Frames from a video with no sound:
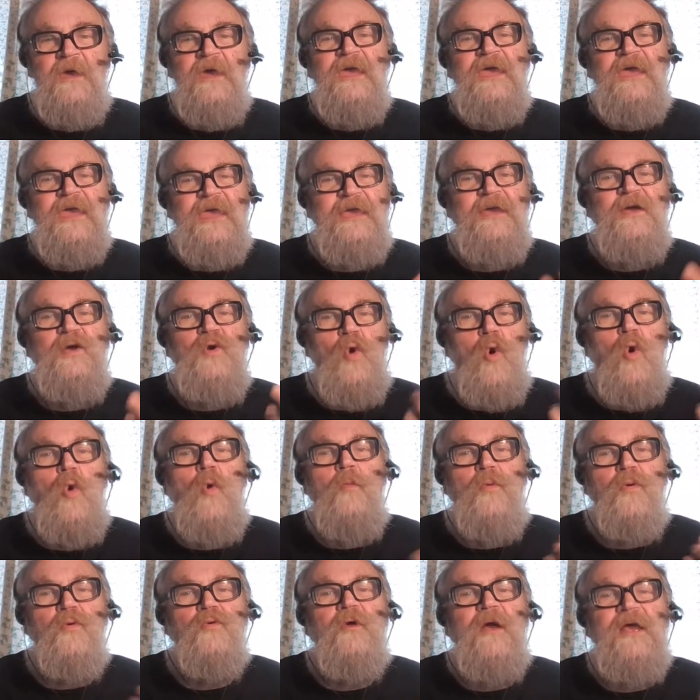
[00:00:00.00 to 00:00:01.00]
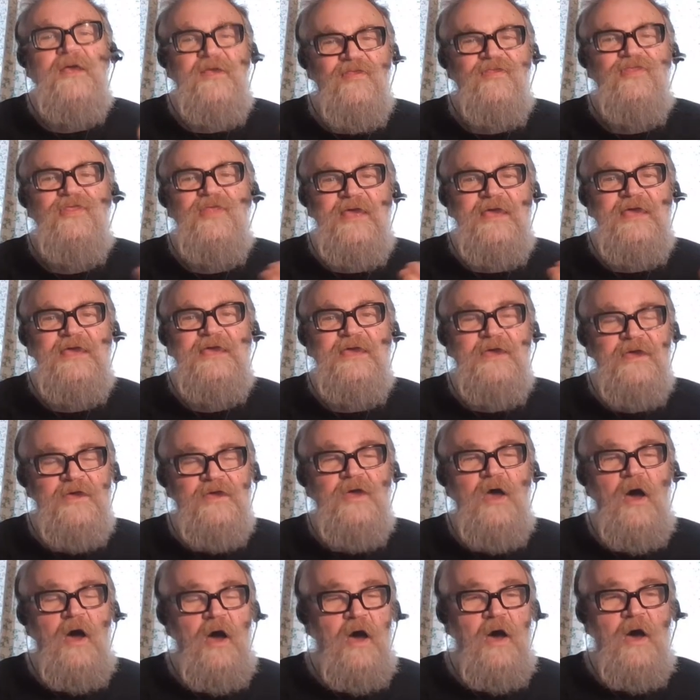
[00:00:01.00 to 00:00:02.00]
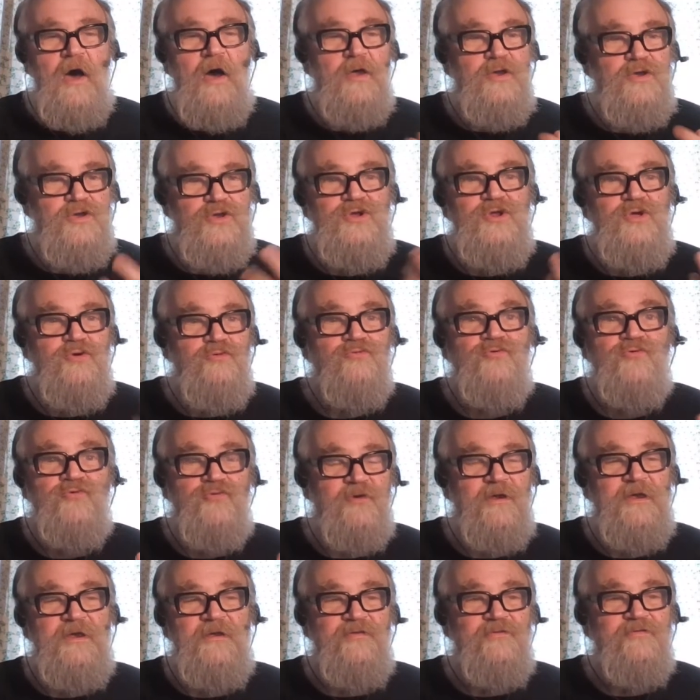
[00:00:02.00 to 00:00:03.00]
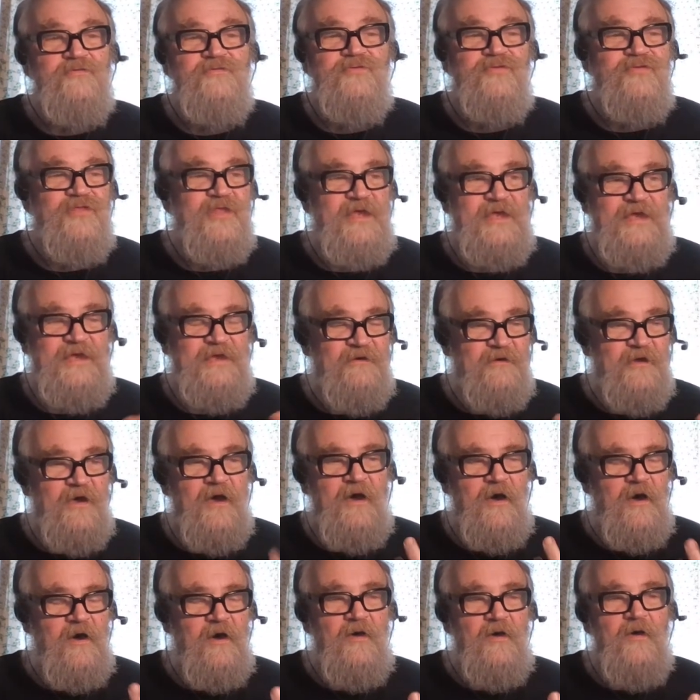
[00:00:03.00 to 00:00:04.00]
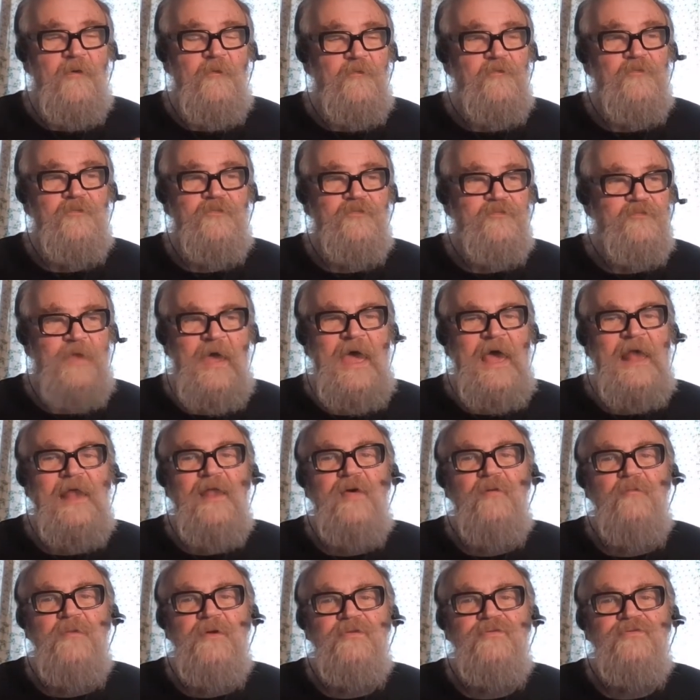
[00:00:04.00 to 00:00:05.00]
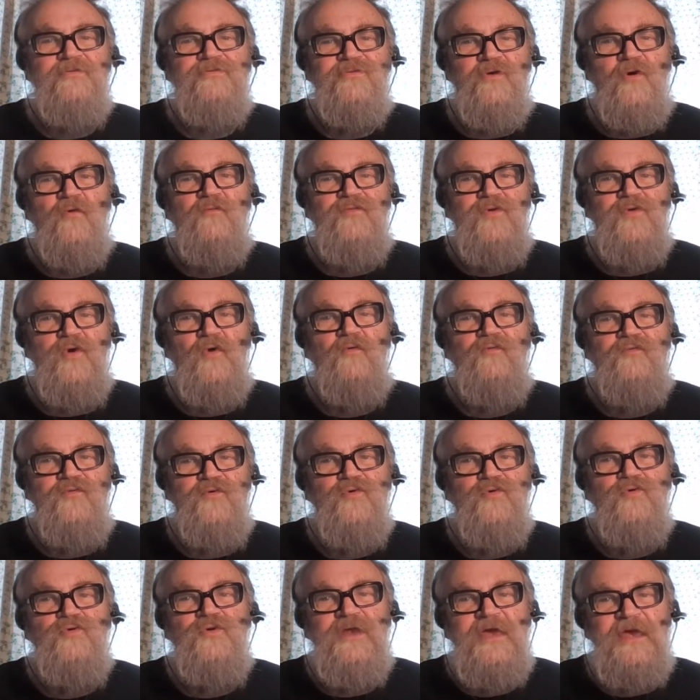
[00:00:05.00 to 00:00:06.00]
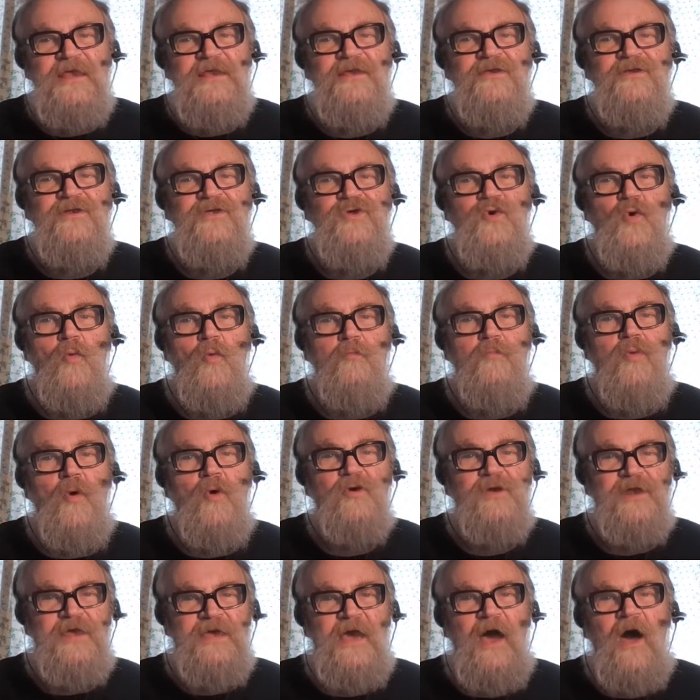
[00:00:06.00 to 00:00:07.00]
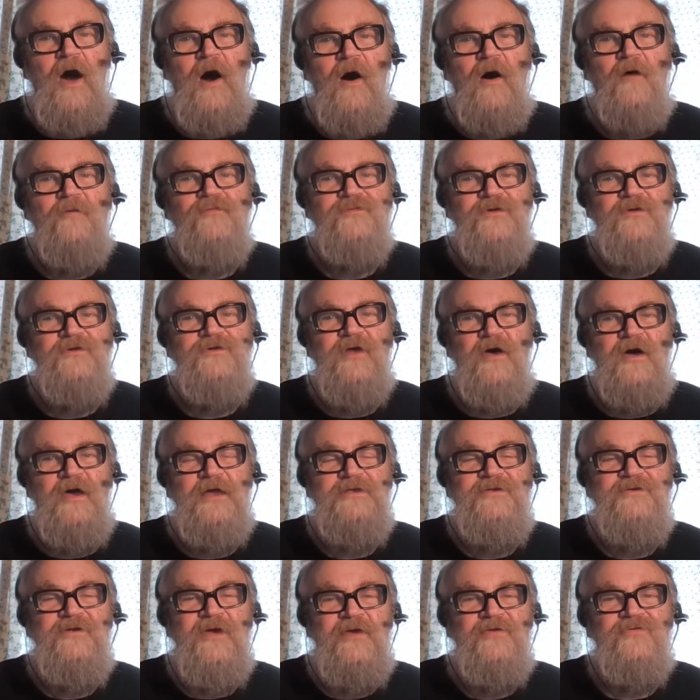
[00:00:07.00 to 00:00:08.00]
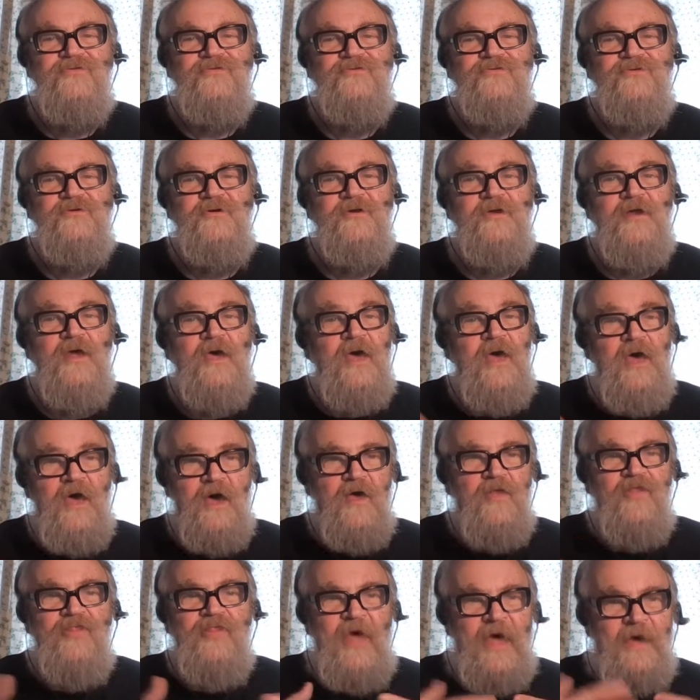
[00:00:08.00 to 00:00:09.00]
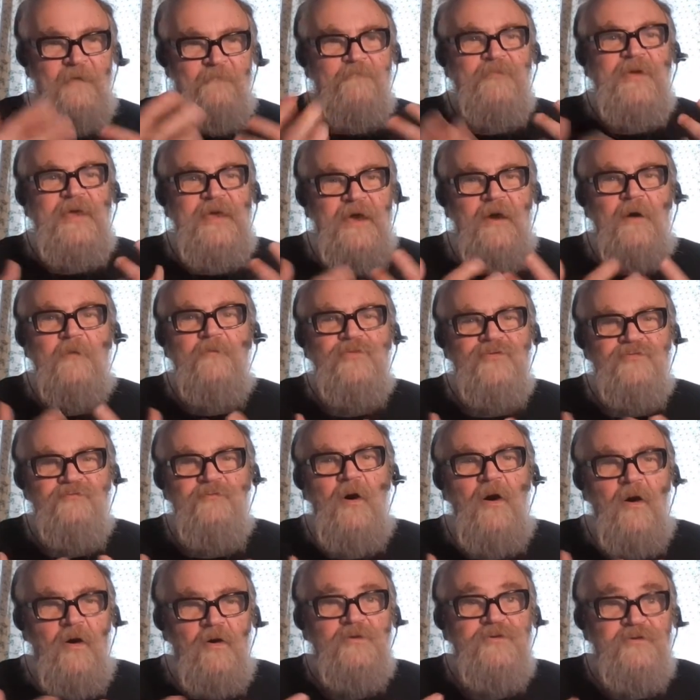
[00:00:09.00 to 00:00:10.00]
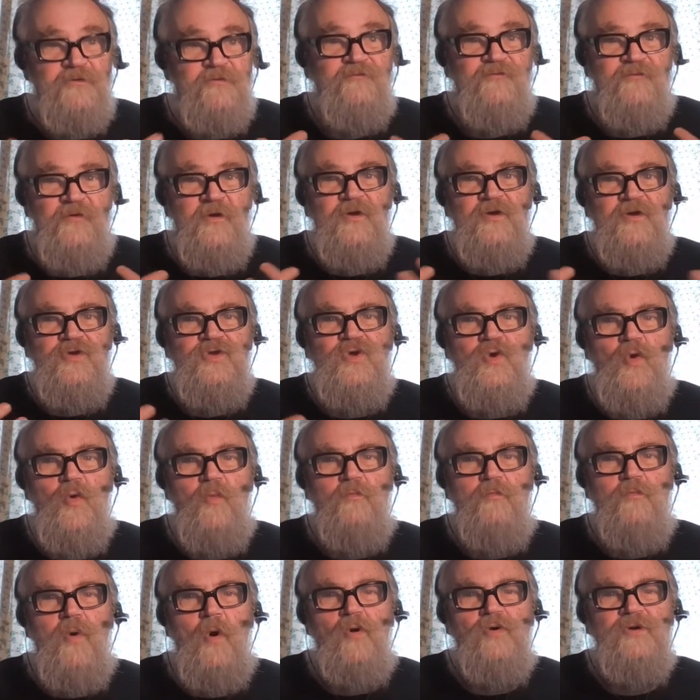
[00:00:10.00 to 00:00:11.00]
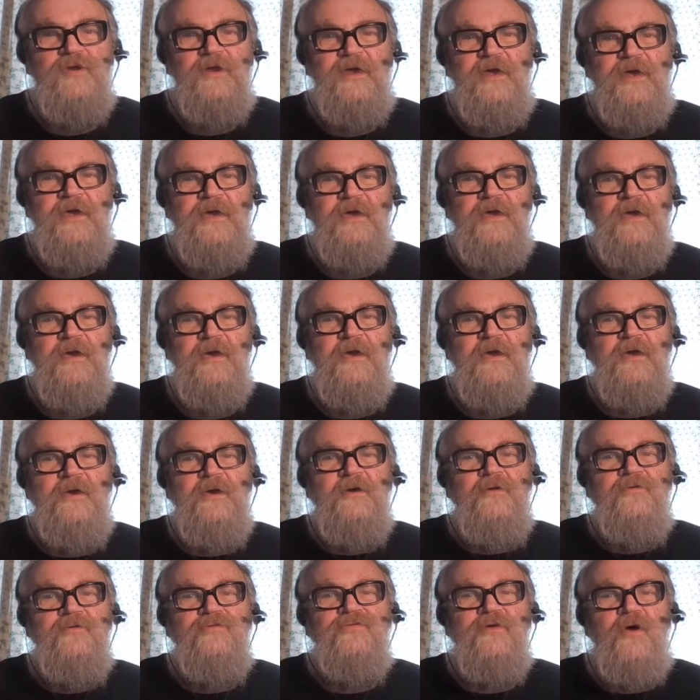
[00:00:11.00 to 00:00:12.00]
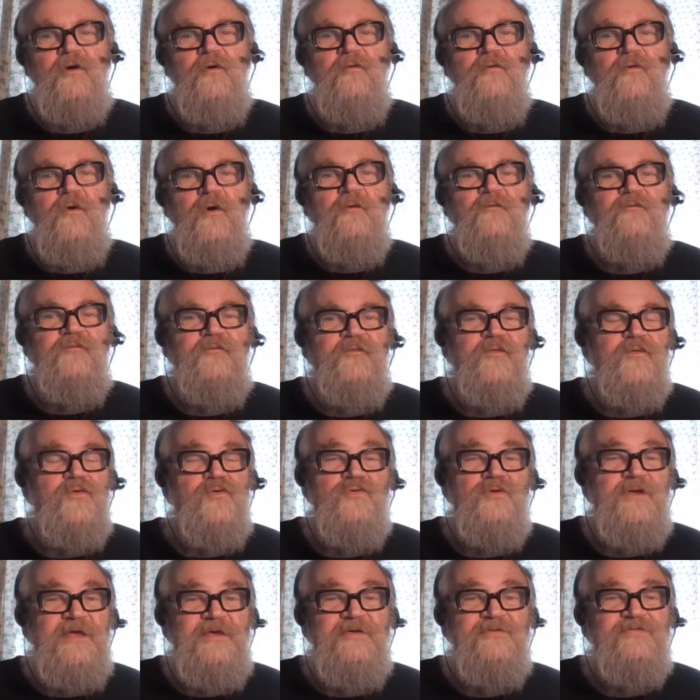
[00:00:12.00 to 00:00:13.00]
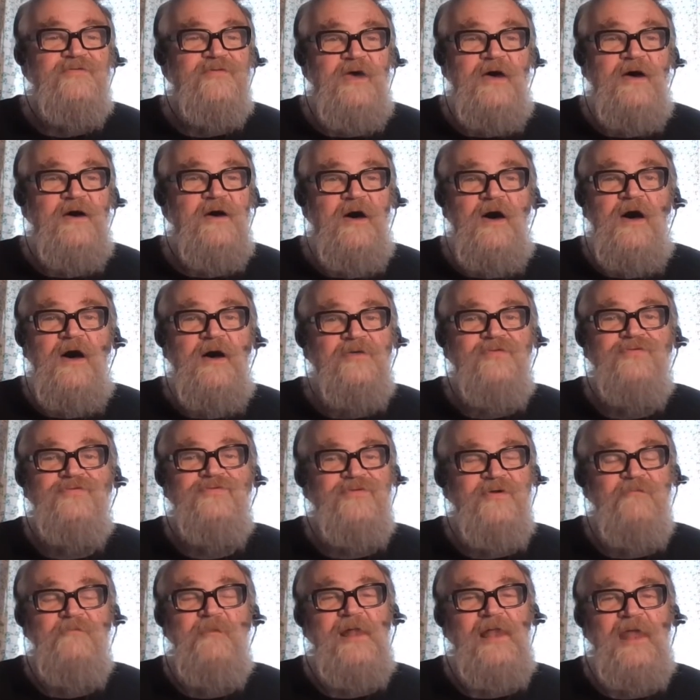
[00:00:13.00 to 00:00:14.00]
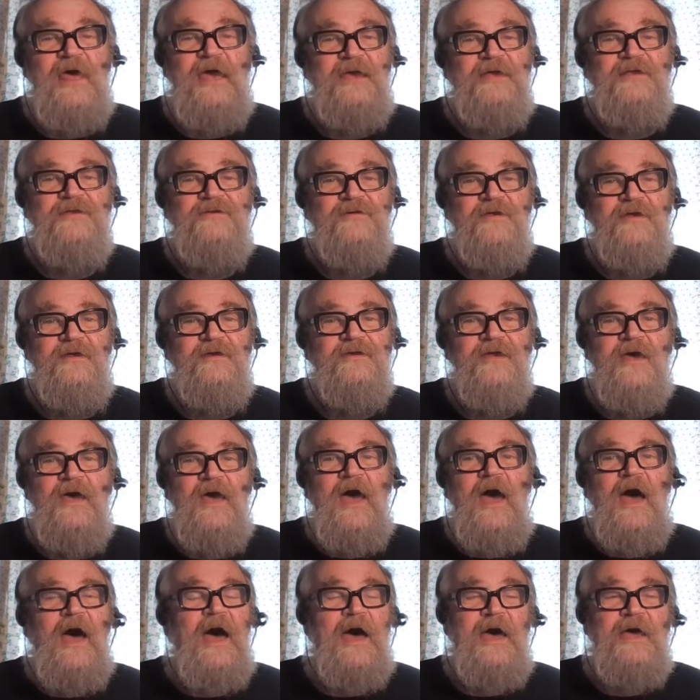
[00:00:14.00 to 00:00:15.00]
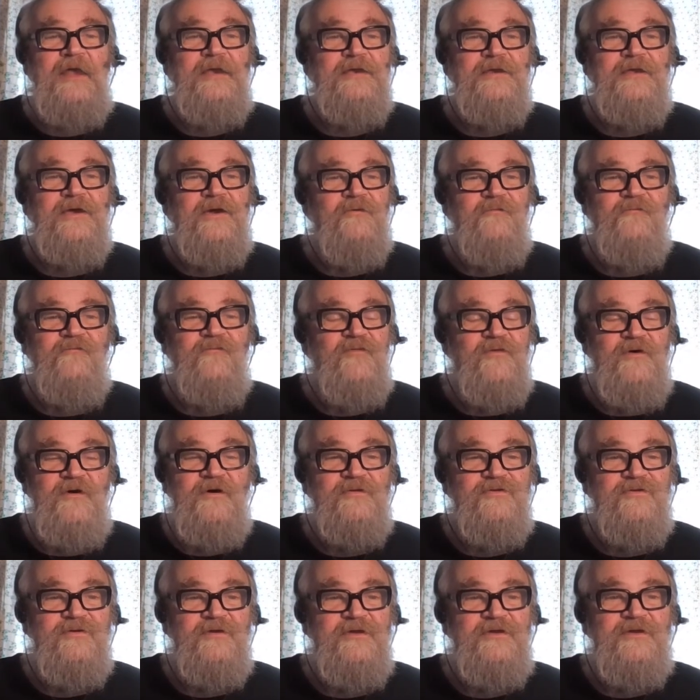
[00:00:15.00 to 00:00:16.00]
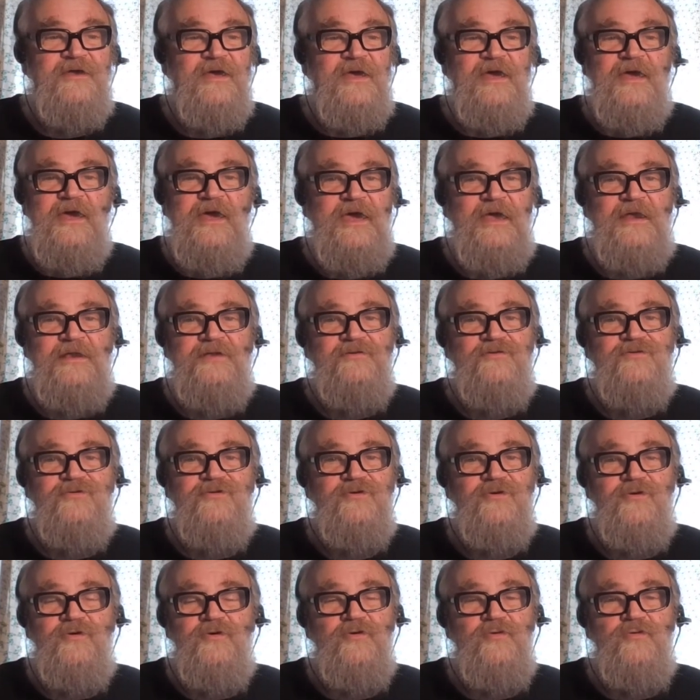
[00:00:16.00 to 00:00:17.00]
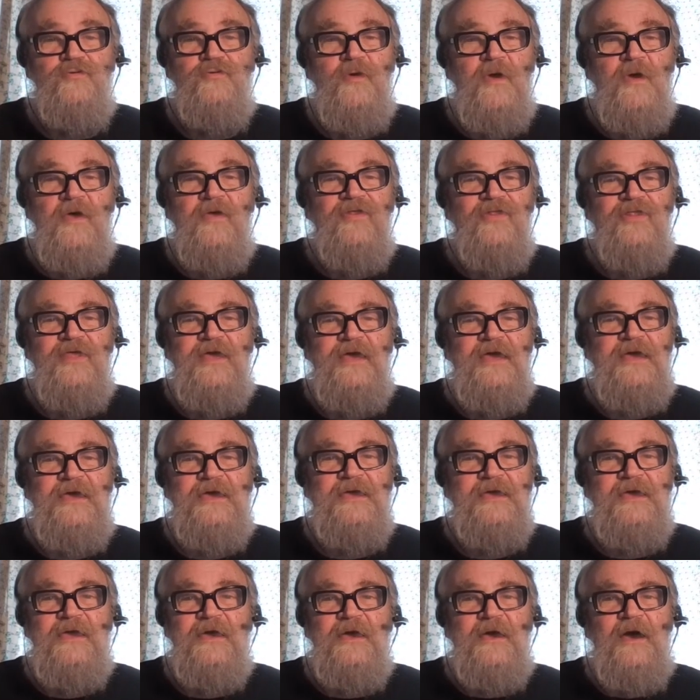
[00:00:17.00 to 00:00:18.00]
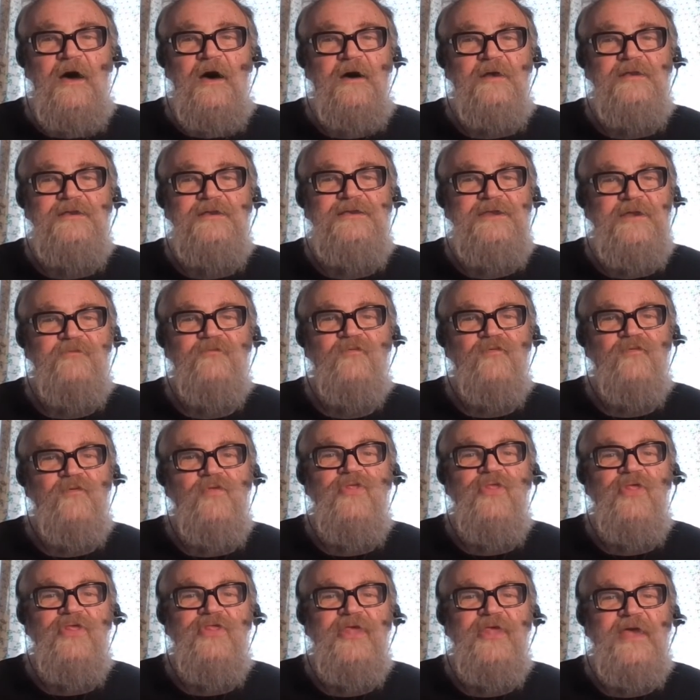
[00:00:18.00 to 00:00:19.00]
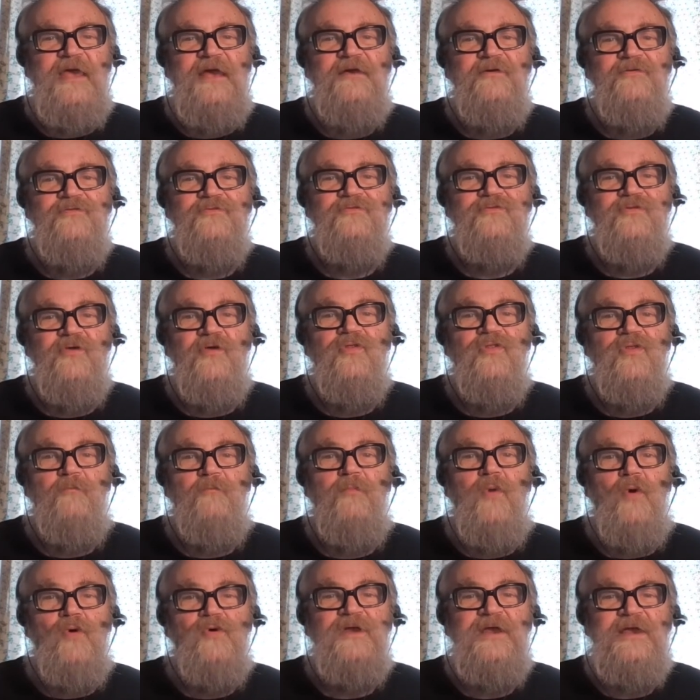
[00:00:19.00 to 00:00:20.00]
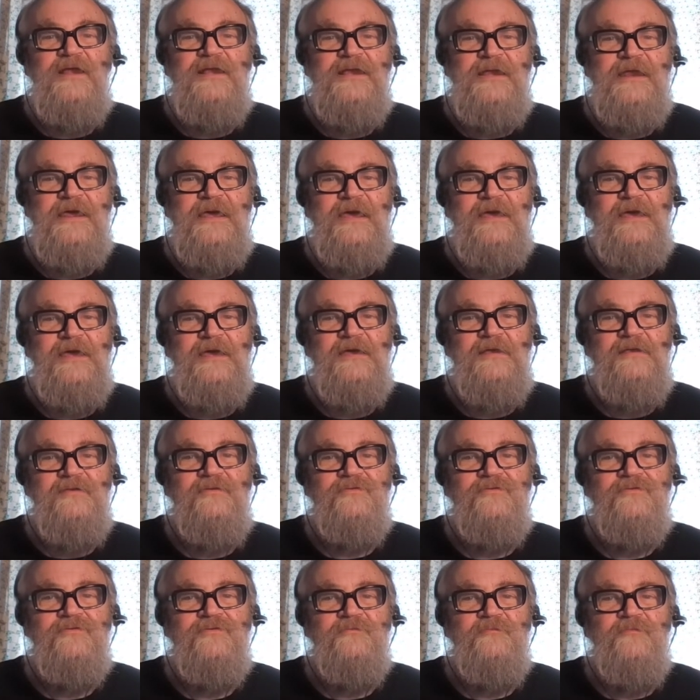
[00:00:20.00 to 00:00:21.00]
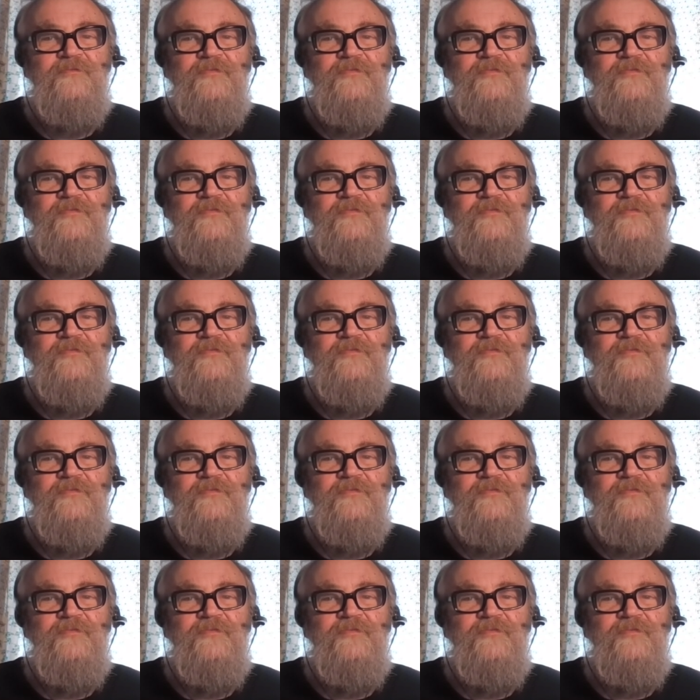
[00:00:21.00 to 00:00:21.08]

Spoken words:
incorporate the nutrients, the elements of your food into your body after digestion, and that becomes part of your body. So food is assimilated and converted into the different things that the body needs.